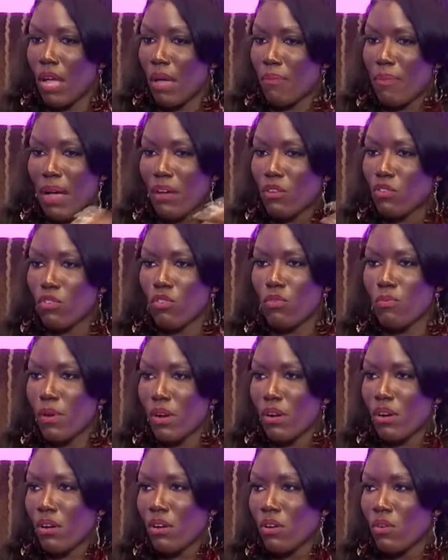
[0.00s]
about
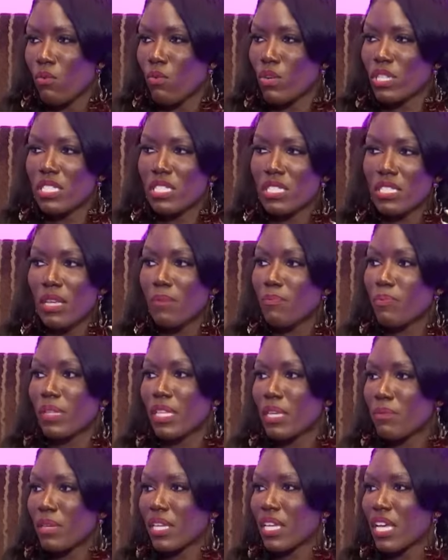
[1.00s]
Uber was
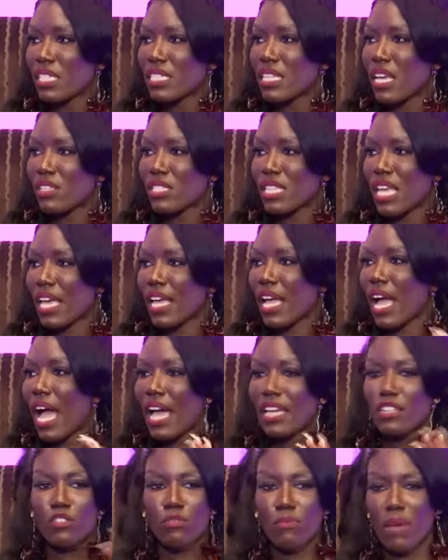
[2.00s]
simply because I was like,
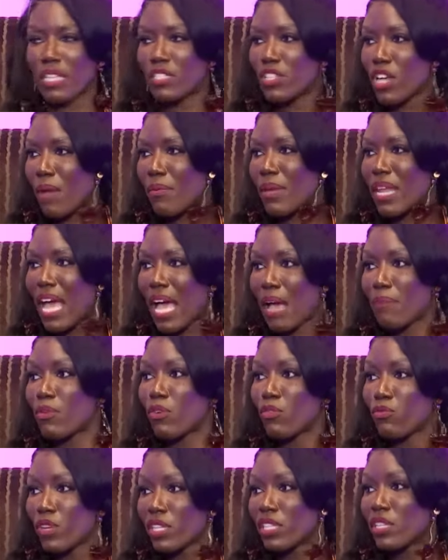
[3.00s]
I do my job at
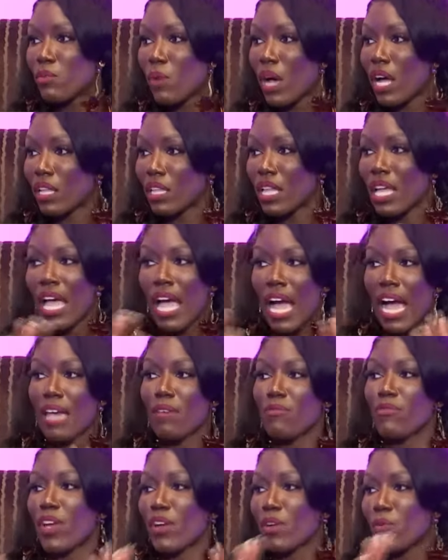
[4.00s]
Apple really well.
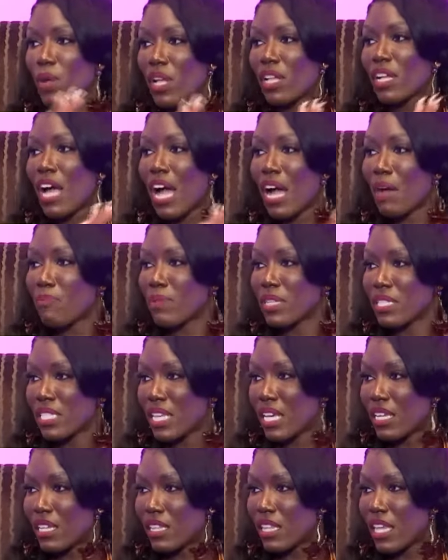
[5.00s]
I am very well
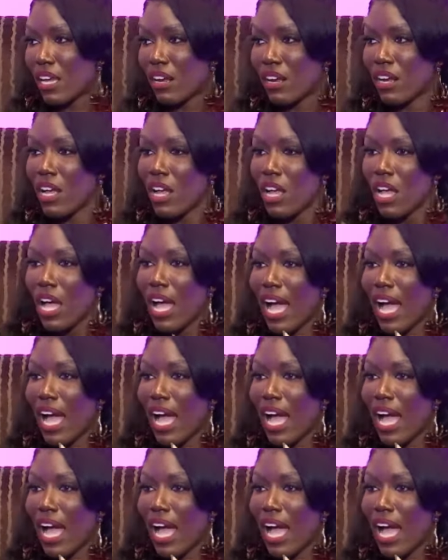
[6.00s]
compensated there.